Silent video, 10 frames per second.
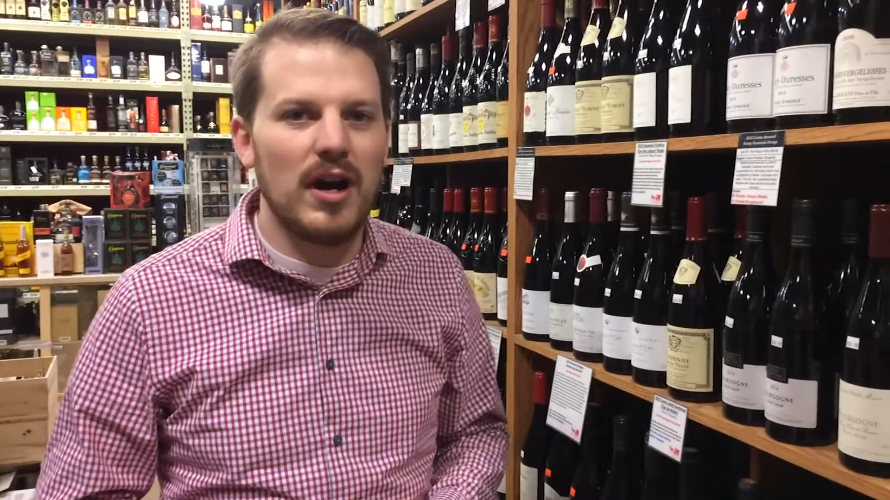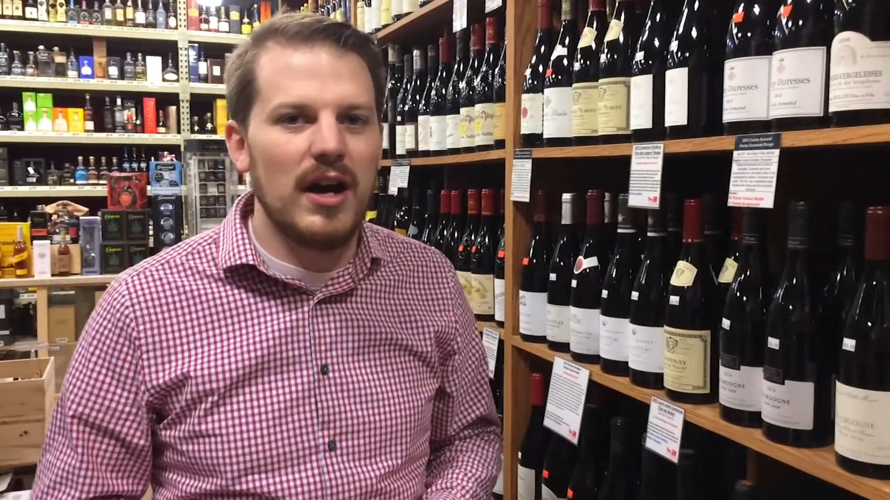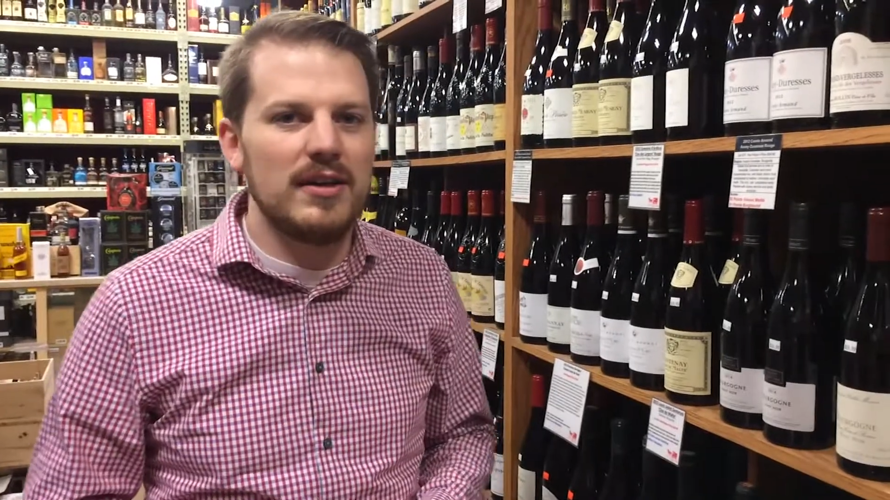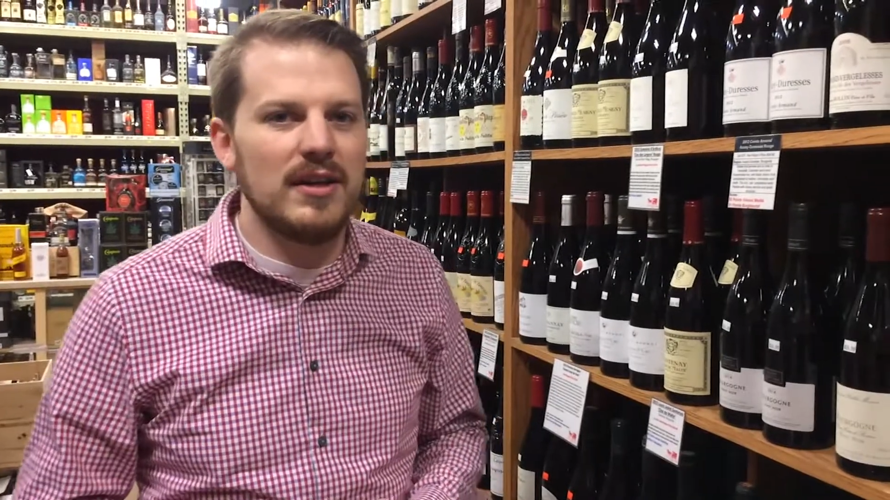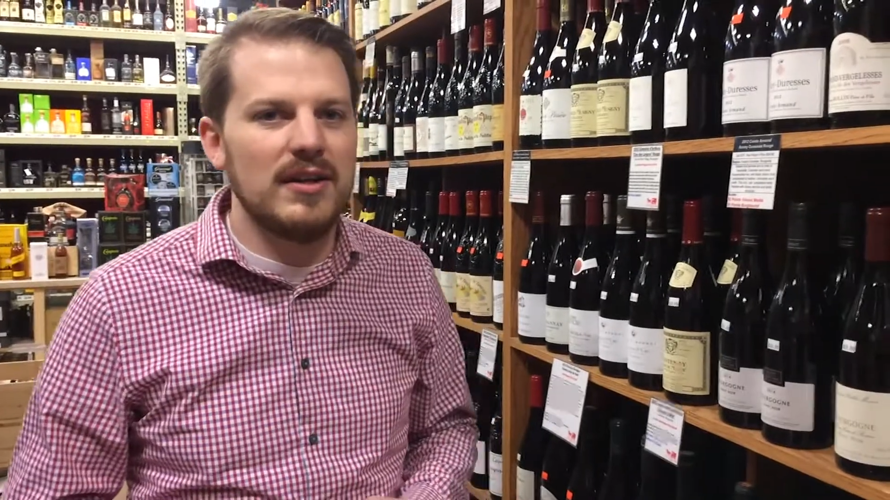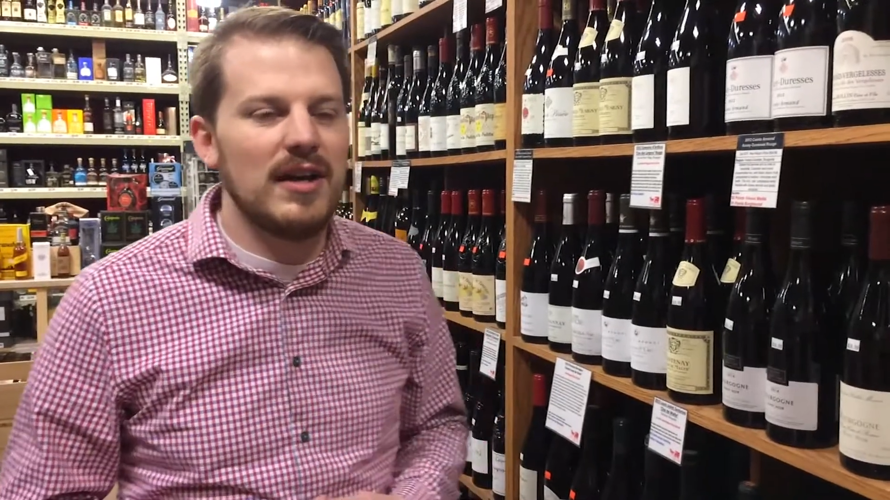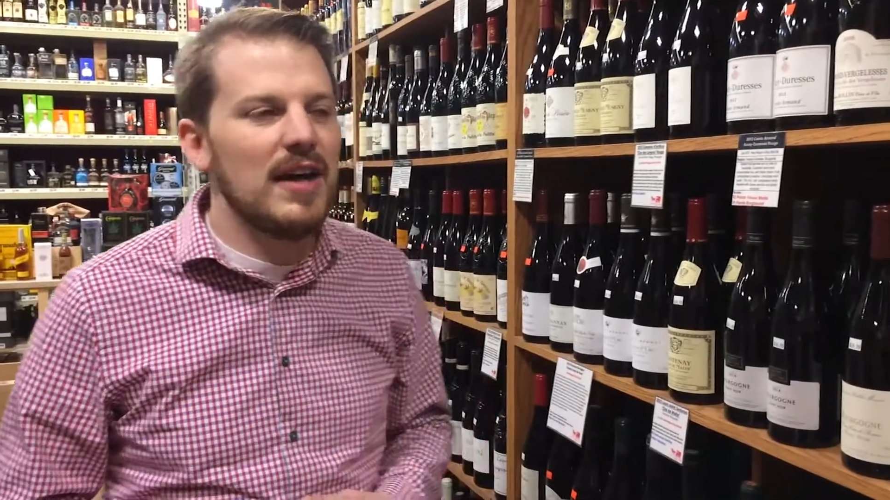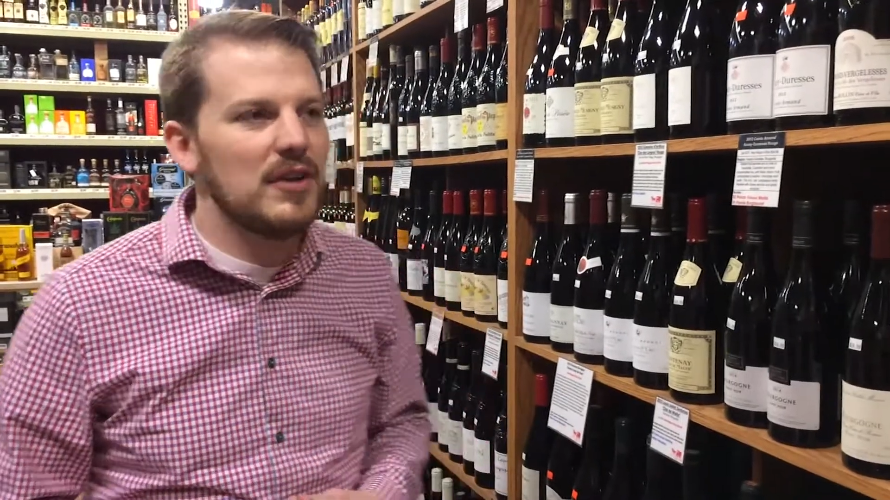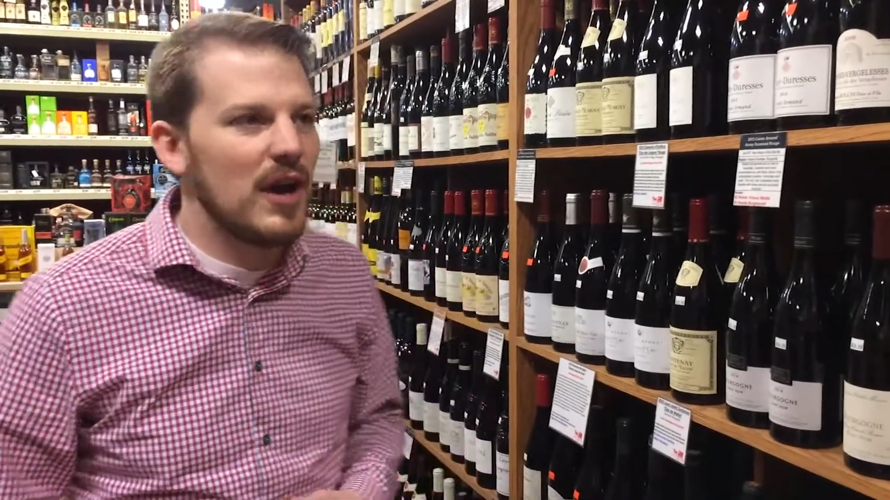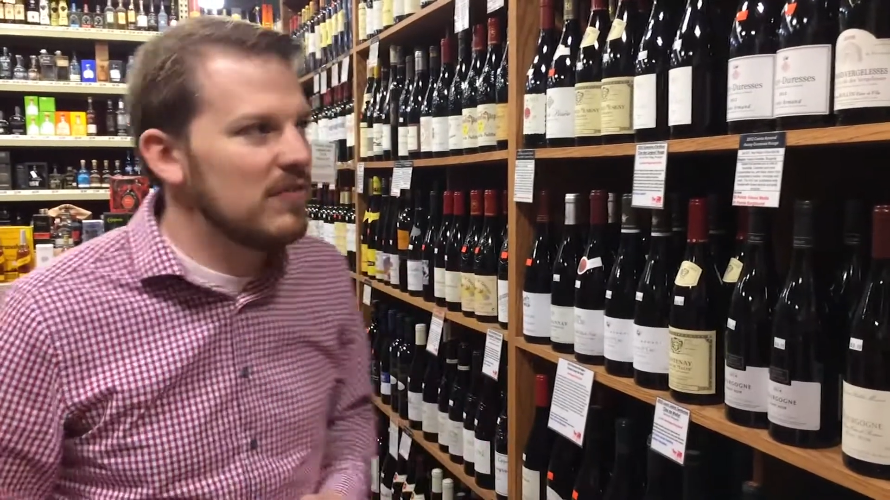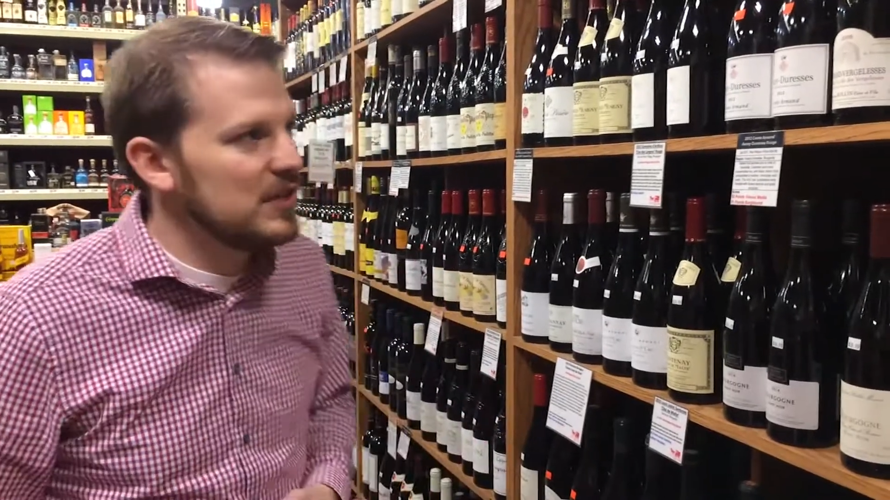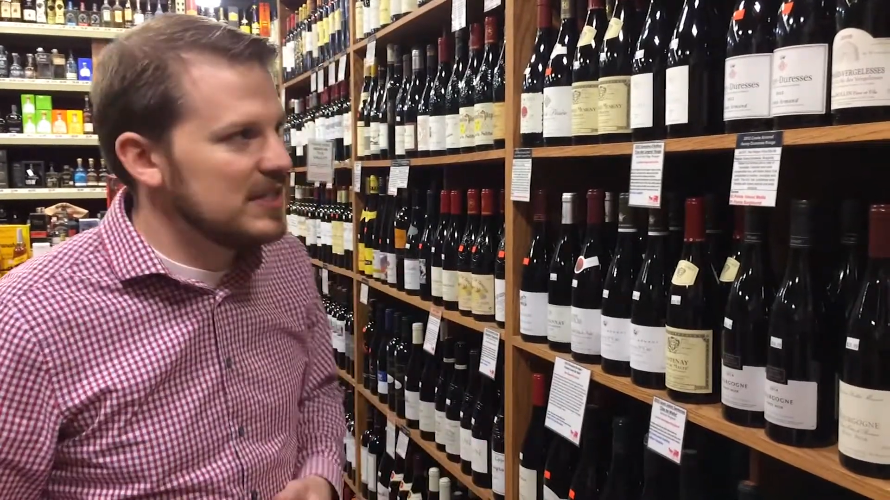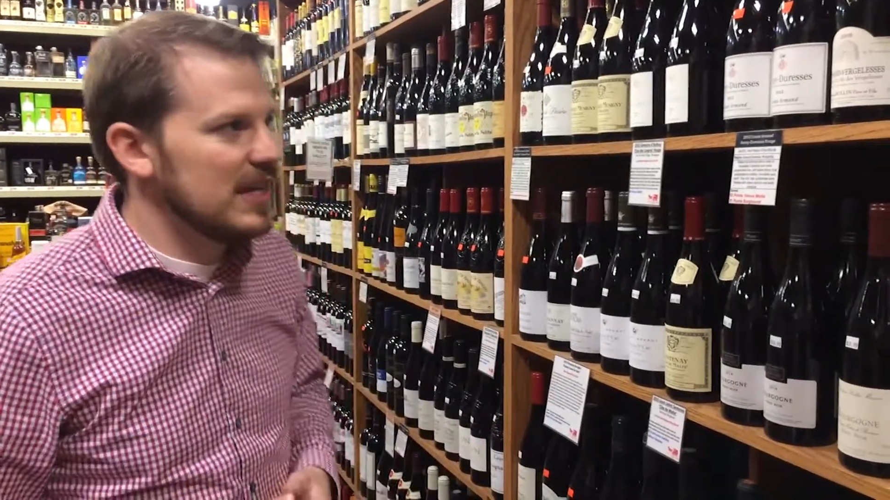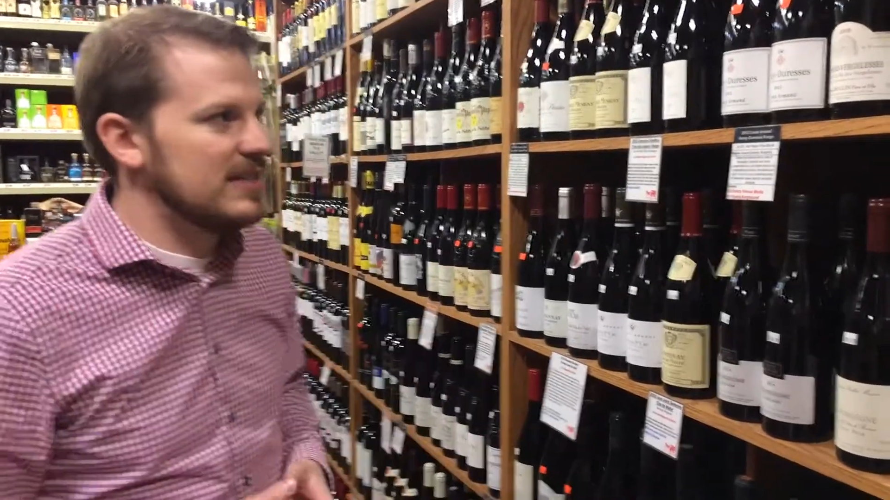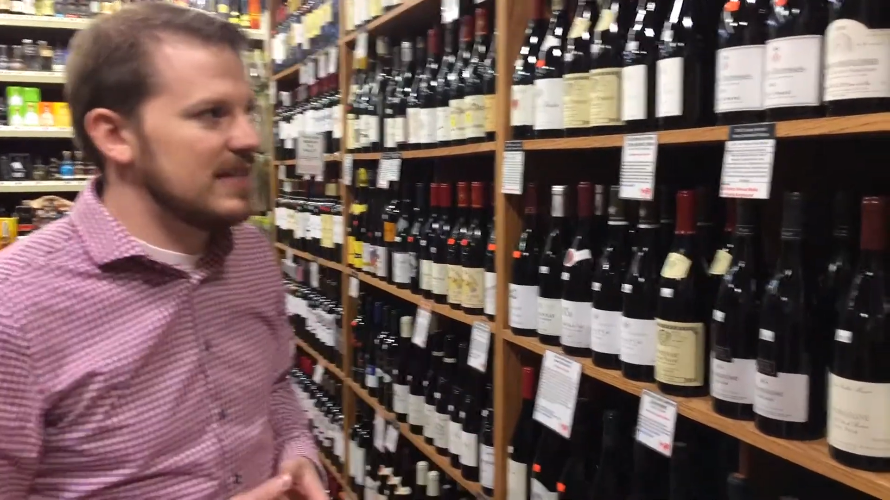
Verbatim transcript: on, uh, on their everyday